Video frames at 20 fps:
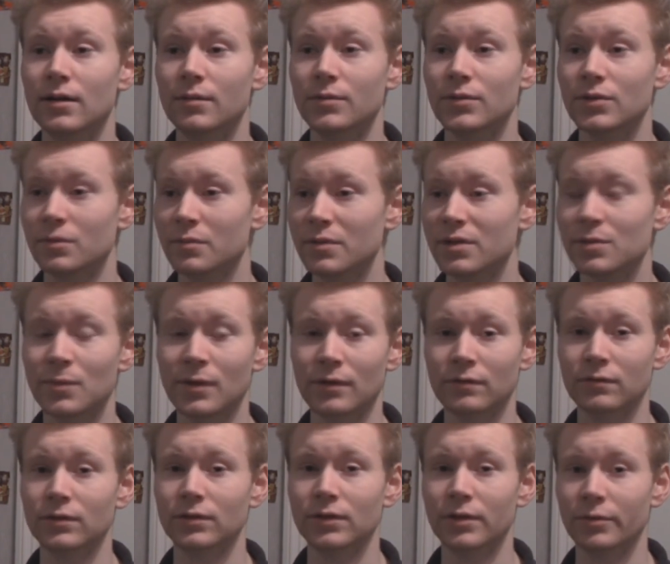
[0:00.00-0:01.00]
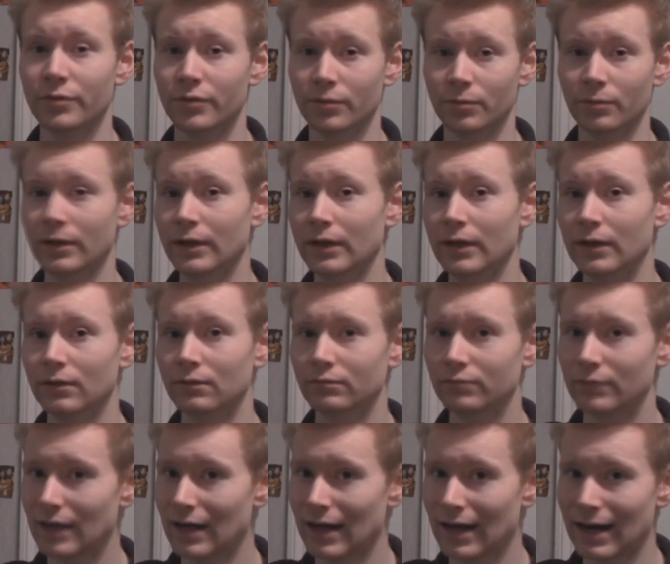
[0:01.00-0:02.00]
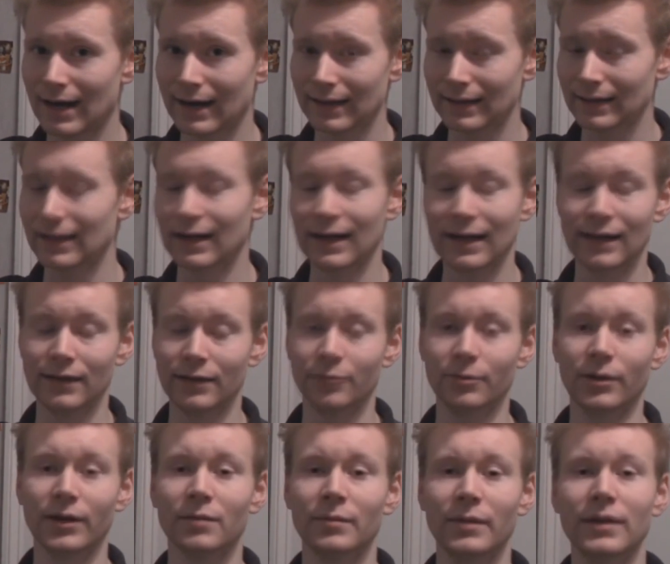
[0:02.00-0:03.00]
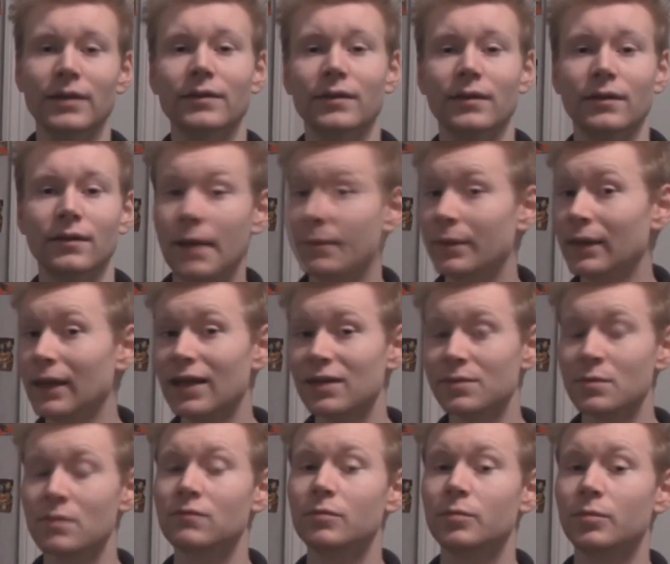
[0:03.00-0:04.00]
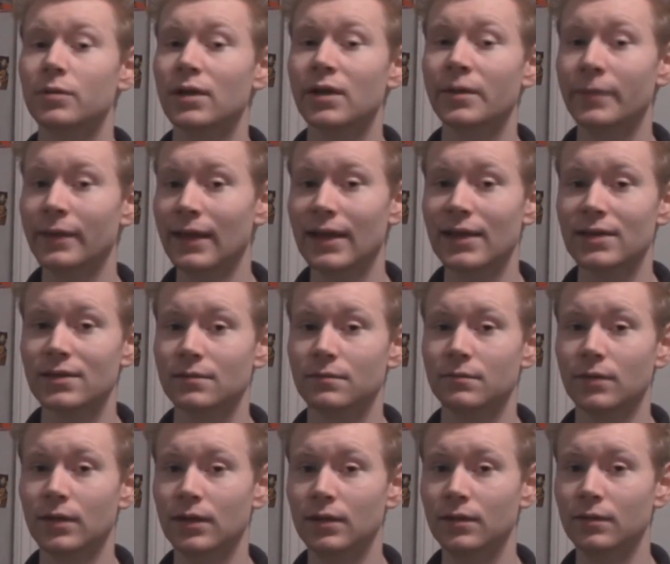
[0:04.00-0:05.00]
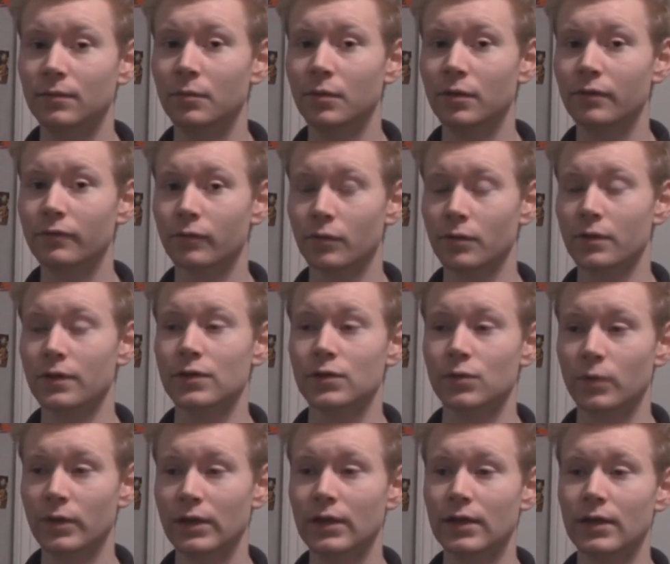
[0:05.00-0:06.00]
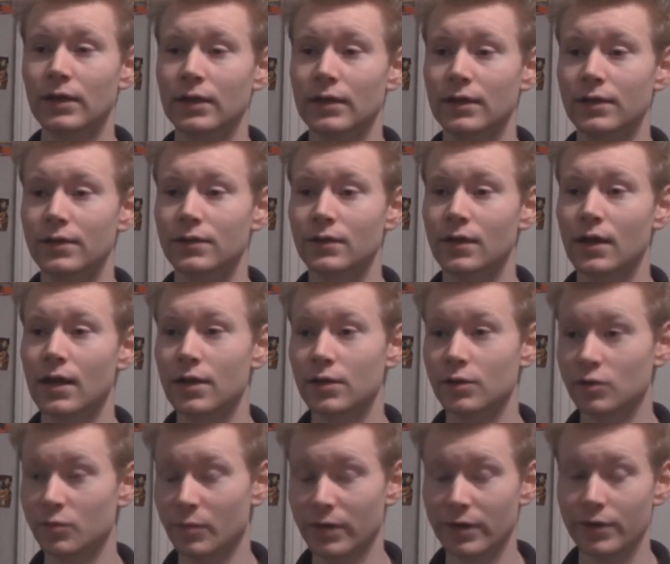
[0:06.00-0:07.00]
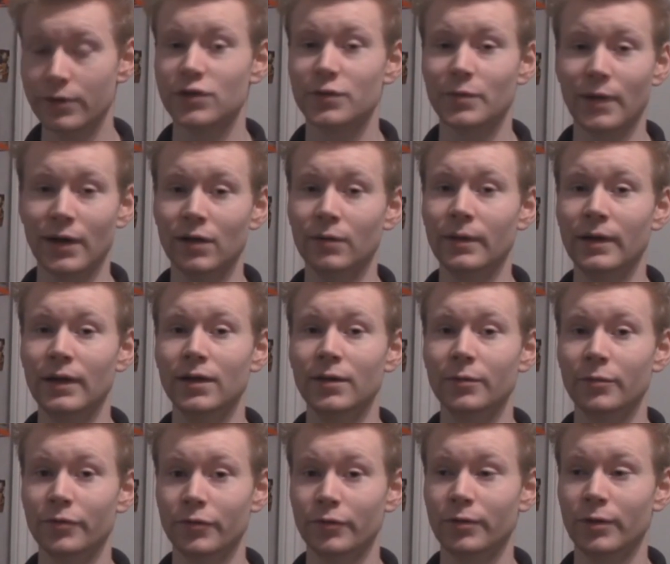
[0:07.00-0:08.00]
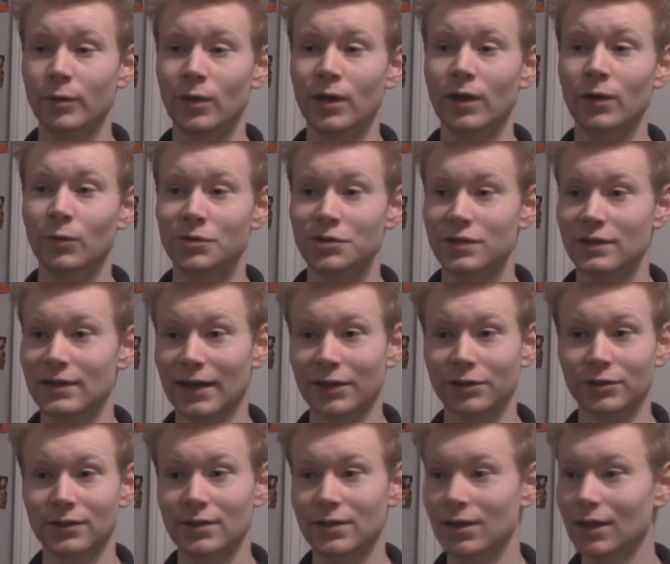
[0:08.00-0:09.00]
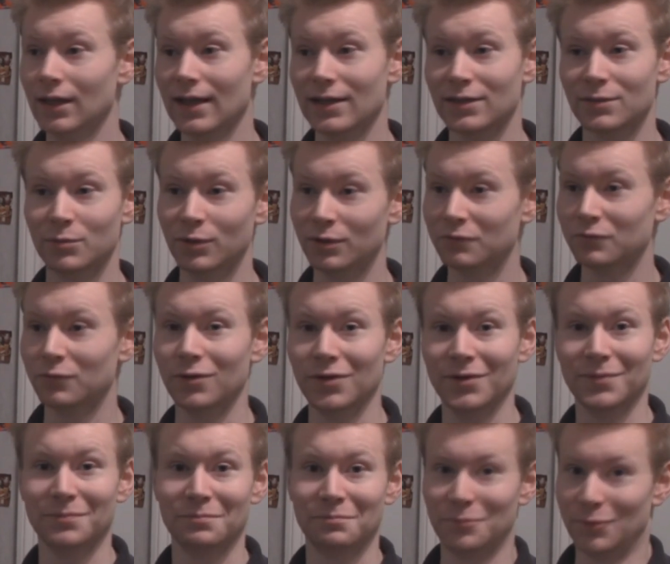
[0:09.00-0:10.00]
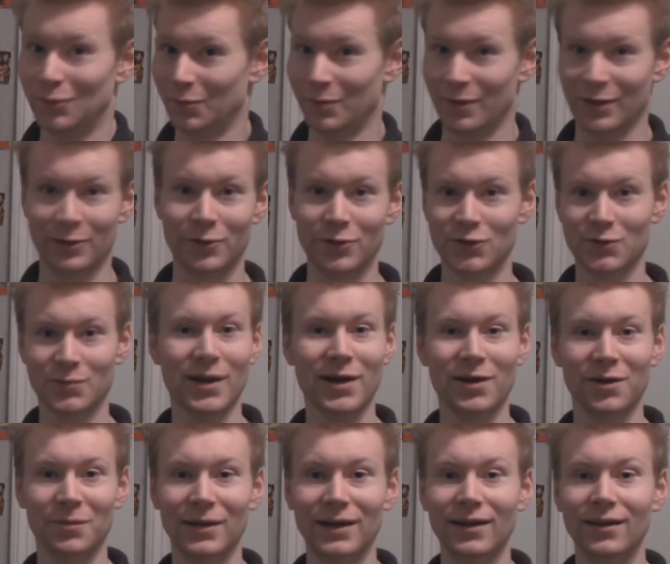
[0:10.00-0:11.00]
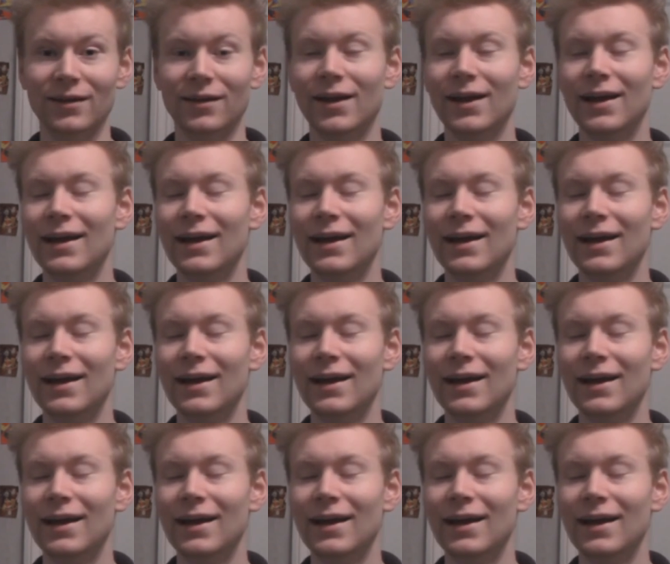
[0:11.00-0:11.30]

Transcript: So Ms. Marvel #3. Highly, highly recommended. My last Marvel book and my last book for this week is Superior Spider-Man #31, which is actually the last book for Superior Spider-Man.